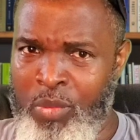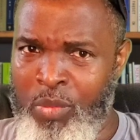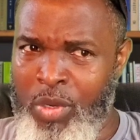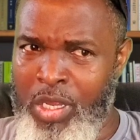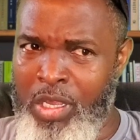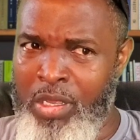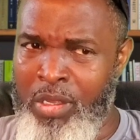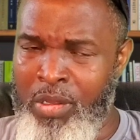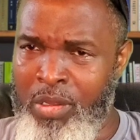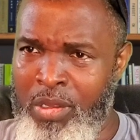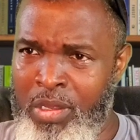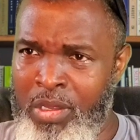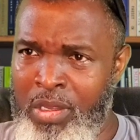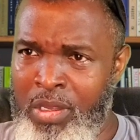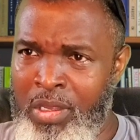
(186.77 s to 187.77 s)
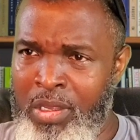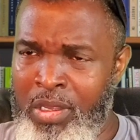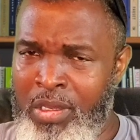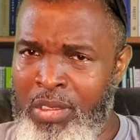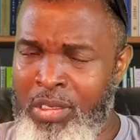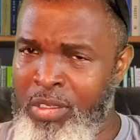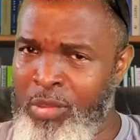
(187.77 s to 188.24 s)
Well,
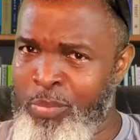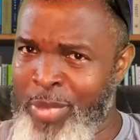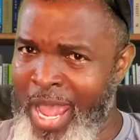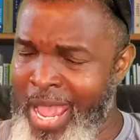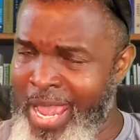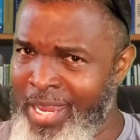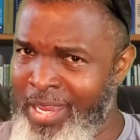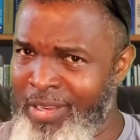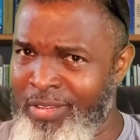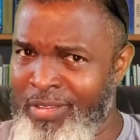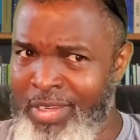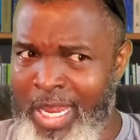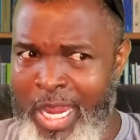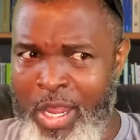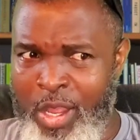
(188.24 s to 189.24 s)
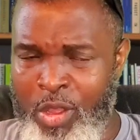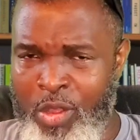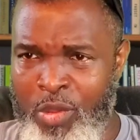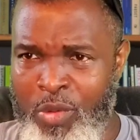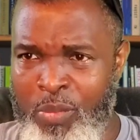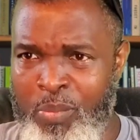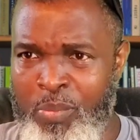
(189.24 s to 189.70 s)
does buy and
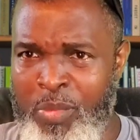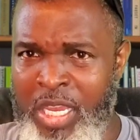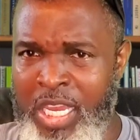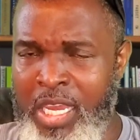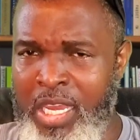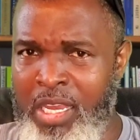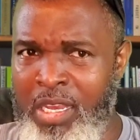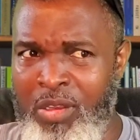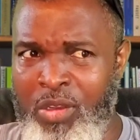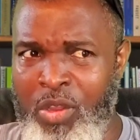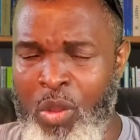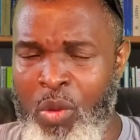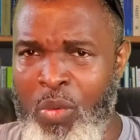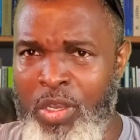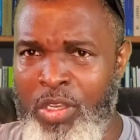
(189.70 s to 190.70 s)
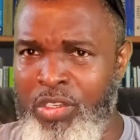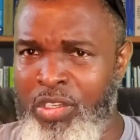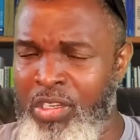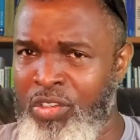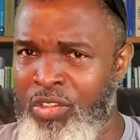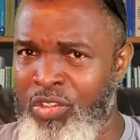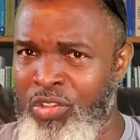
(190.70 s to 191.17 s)
sell mean going
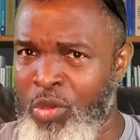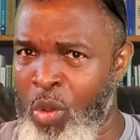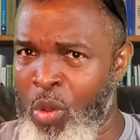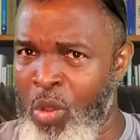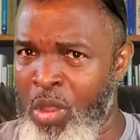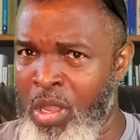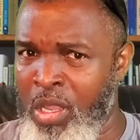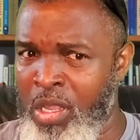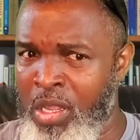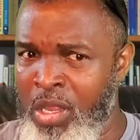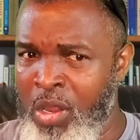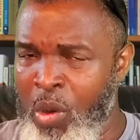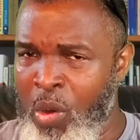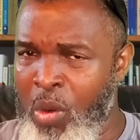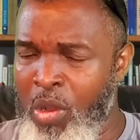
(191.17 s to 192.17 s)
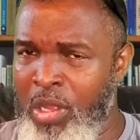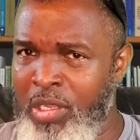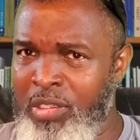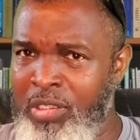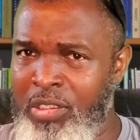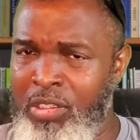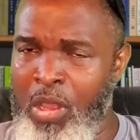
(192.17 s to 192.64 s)
to the store, or
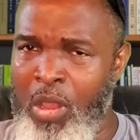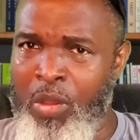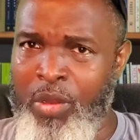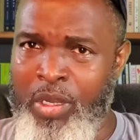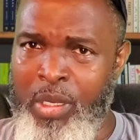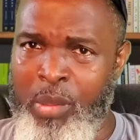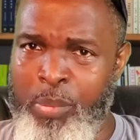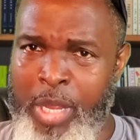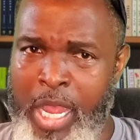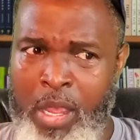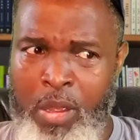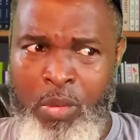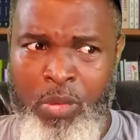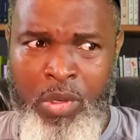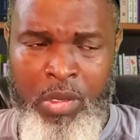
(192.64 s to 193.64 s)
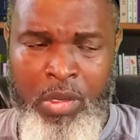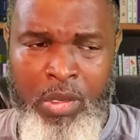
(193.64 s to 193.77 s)
is it talking about